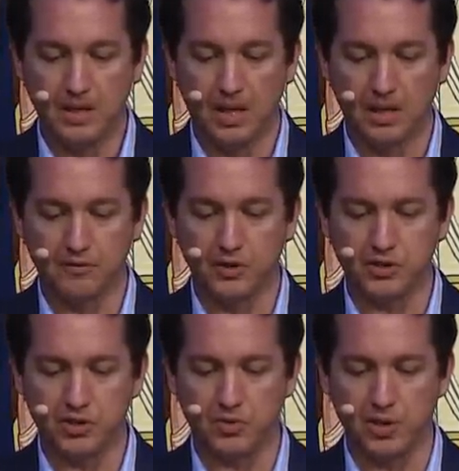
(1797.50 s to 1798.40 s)
uh,
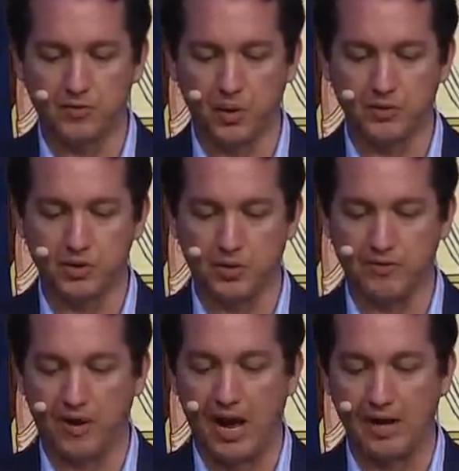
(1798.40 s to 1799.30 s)
verses 24 through
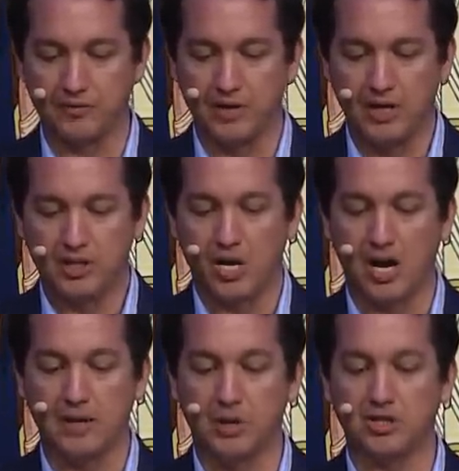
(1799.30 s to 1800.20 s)
25,
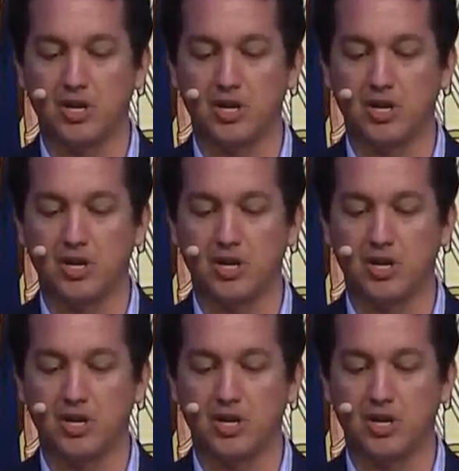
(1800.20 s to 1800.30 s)
talk, where it